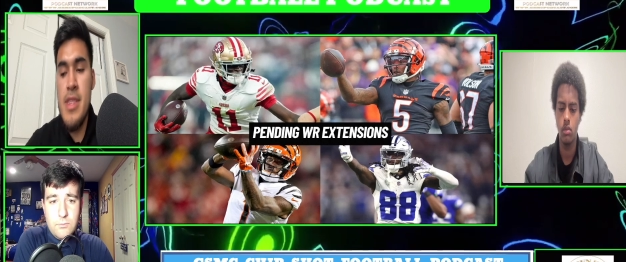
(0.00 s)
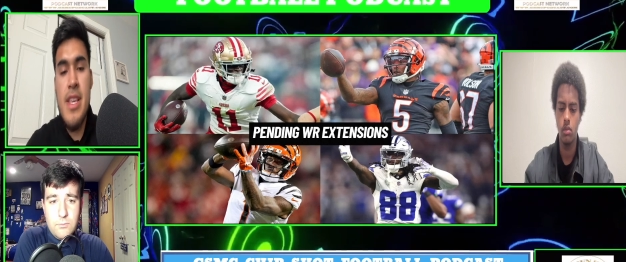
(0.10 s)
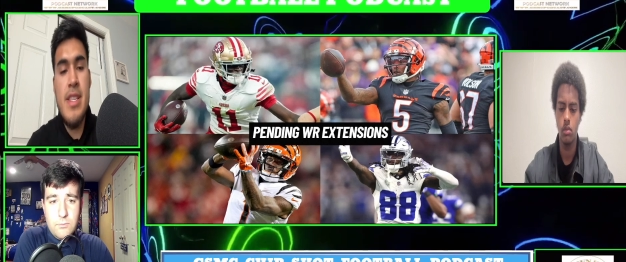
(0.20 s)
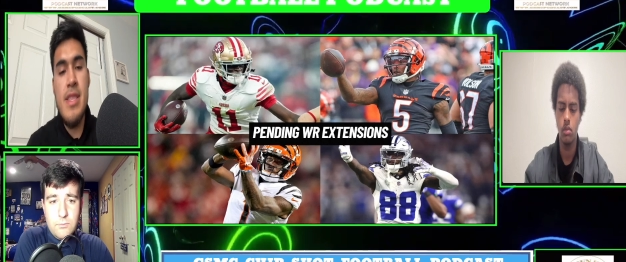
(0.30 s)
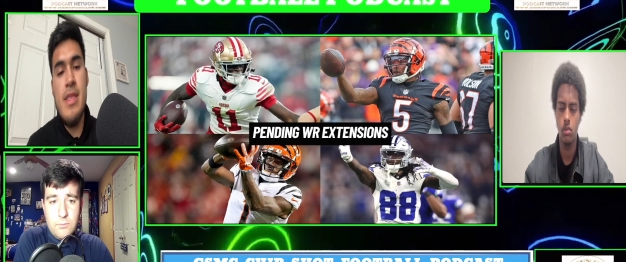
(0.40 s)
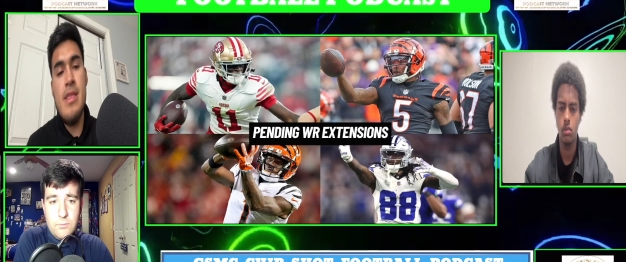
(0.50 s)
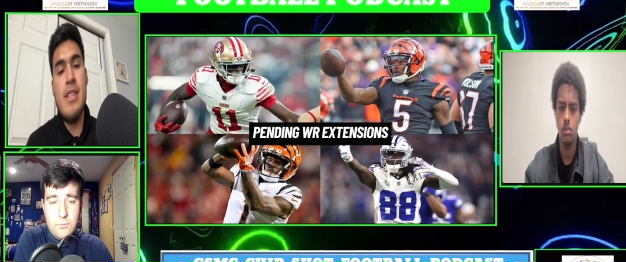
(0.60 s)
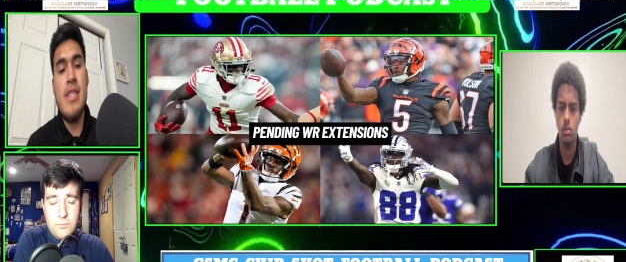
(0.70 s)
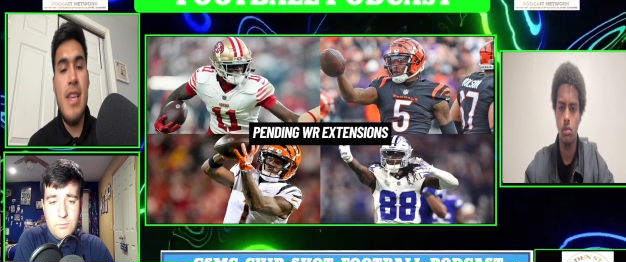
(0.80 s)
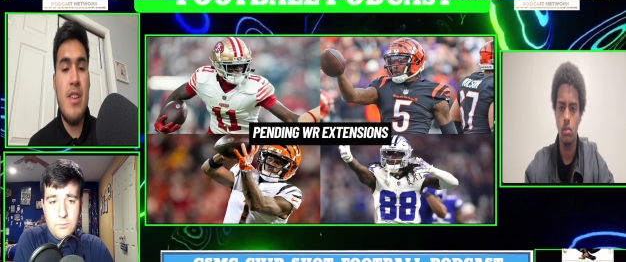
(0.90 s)
Speaker 1: these
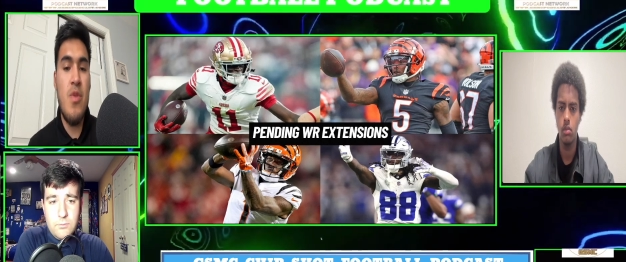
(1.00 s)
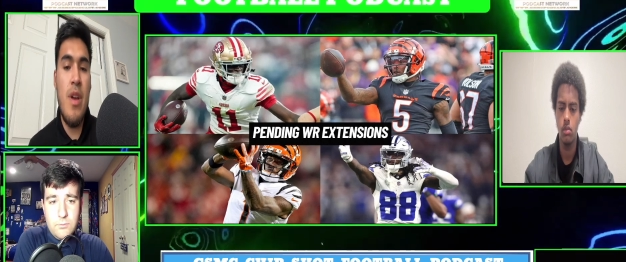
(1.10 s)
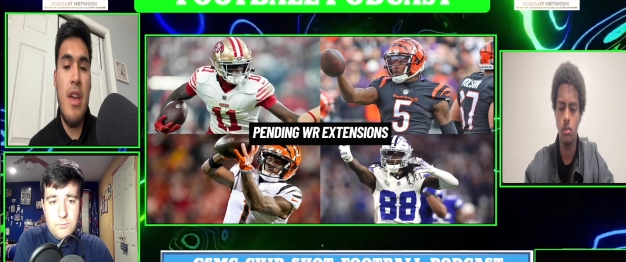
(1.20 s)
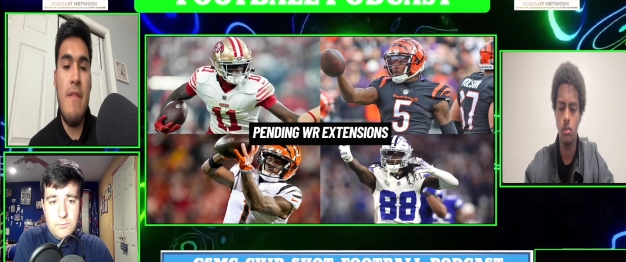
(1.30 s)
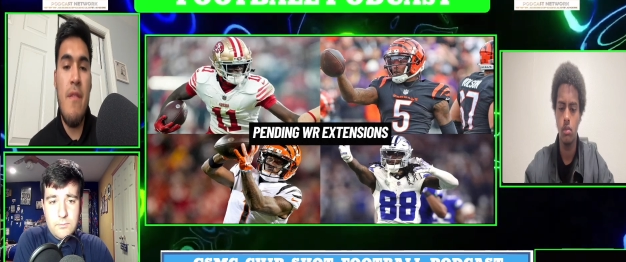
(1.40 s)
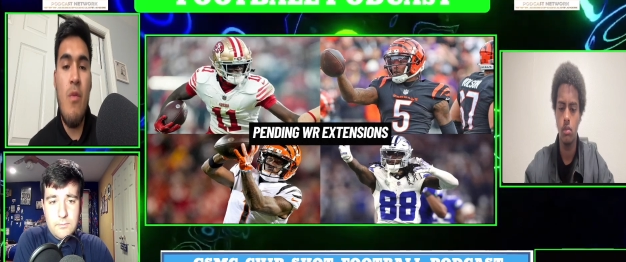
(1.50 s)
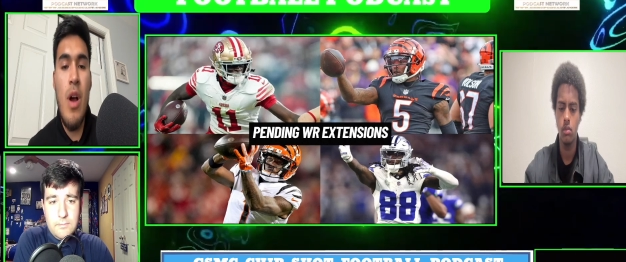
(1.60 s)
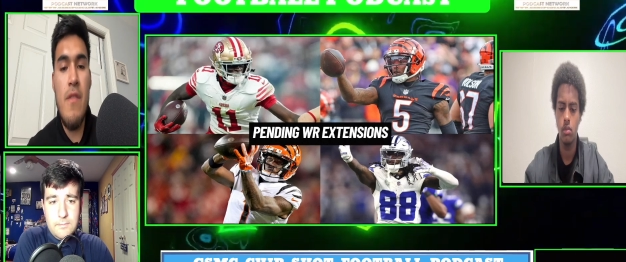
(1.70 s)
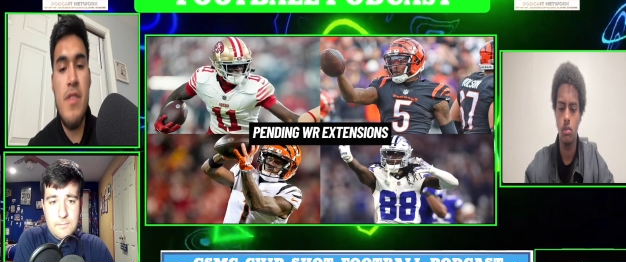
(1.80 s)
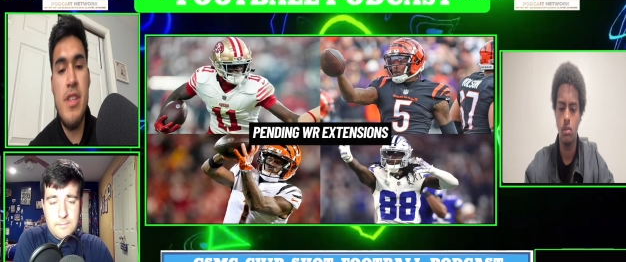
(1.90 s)
this next wave of
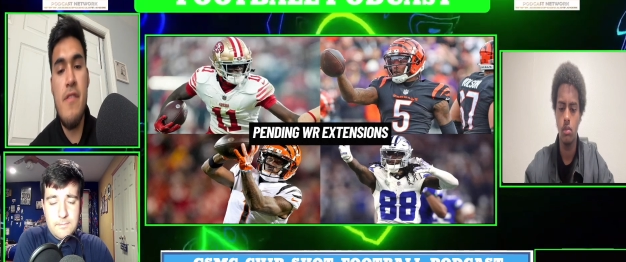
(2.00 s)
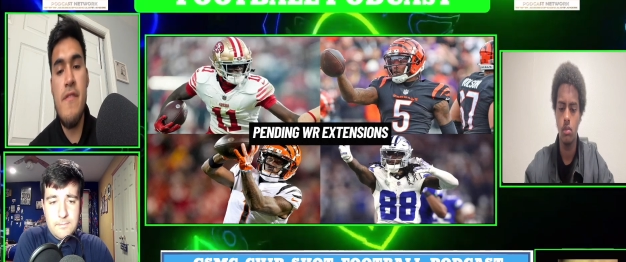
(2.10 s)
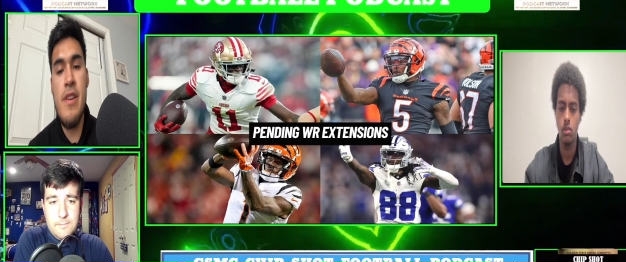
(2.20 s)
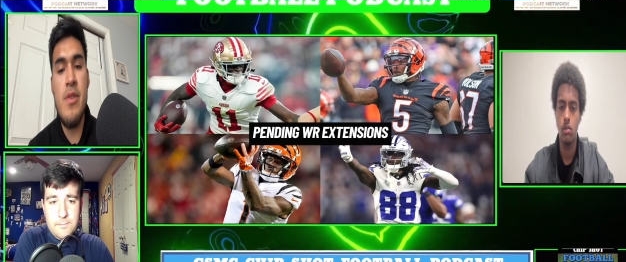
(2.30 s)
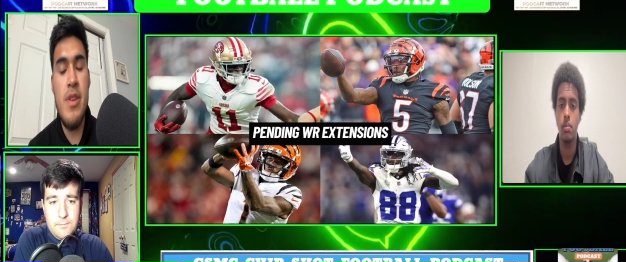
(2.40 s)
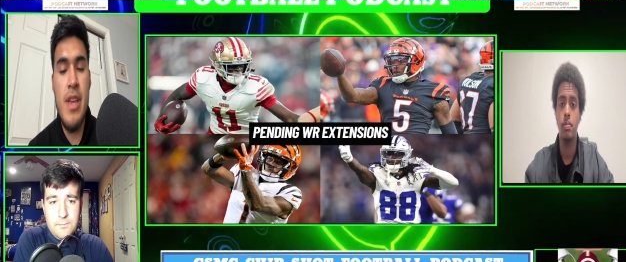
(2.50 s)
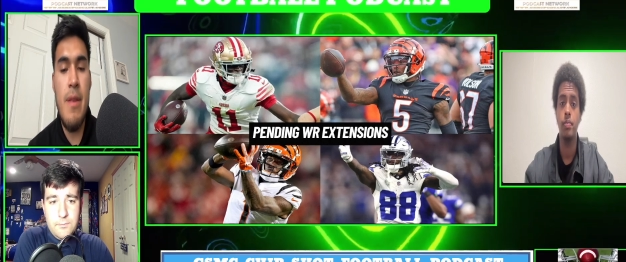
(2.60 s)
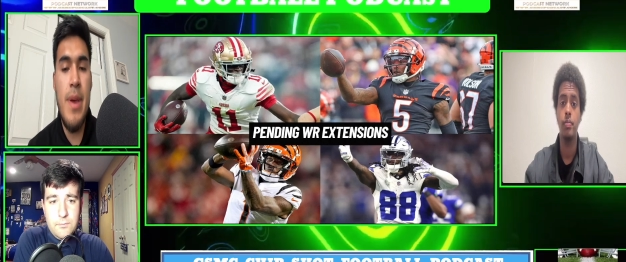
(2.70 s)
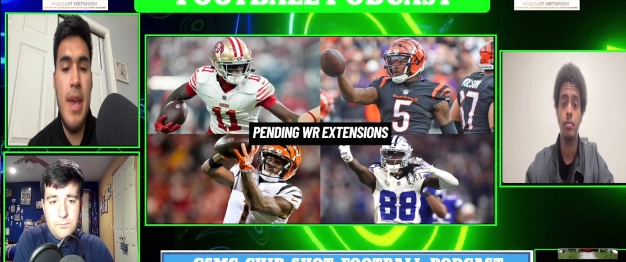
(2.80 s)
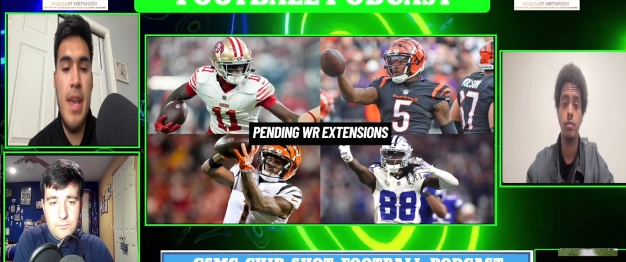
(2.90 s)
wide receivers that could
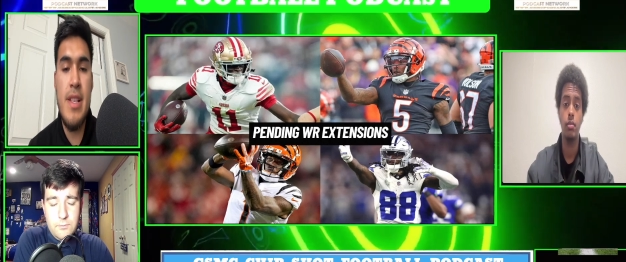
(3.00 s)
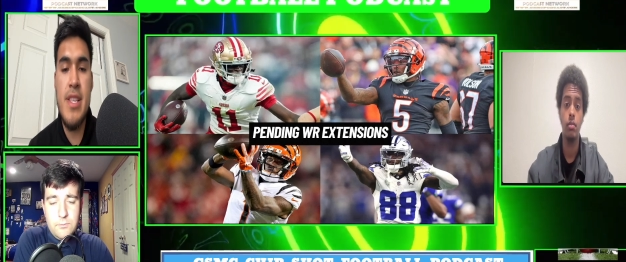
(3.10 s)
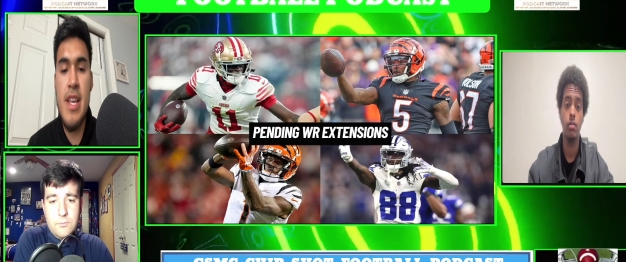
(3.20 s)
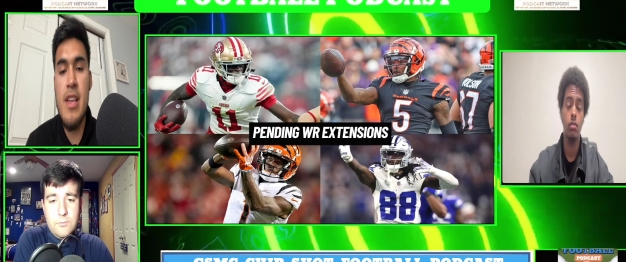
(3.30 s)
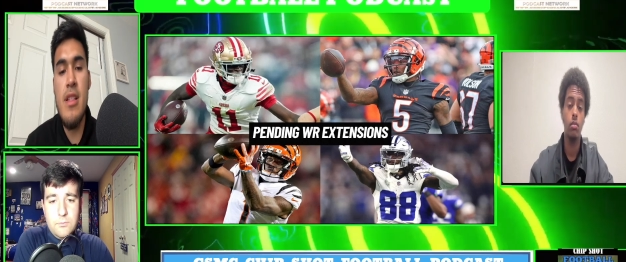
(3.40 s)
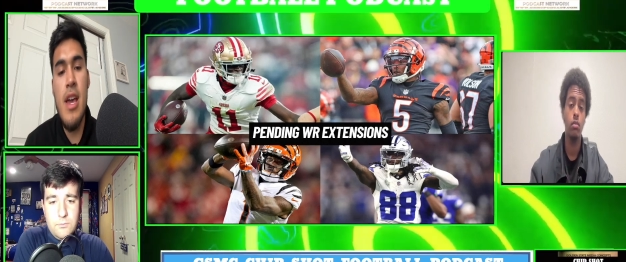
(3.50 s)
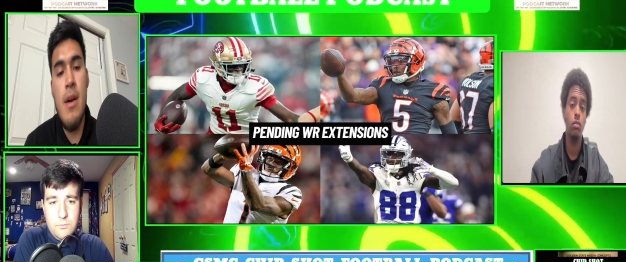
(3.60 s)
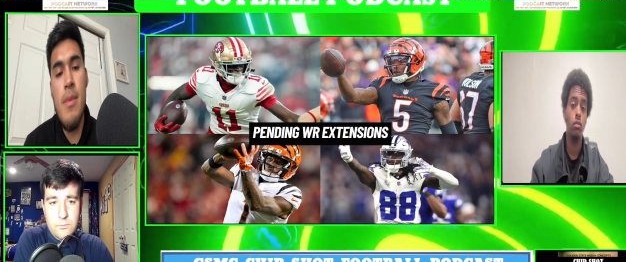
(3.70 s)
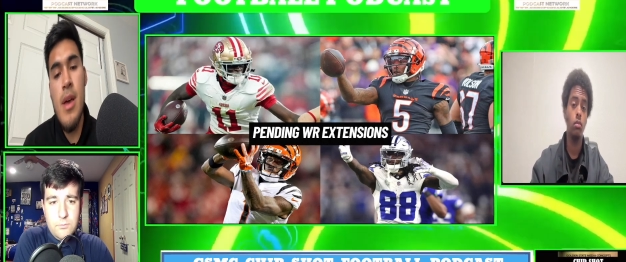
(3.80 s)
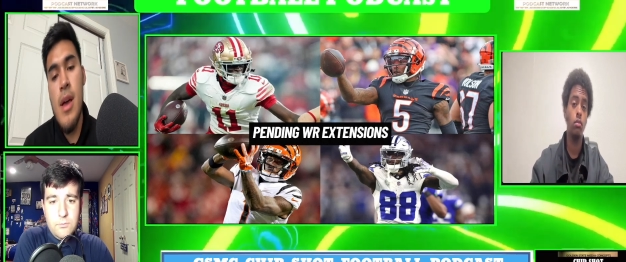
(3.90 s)
get paid. Ceedee Lamb,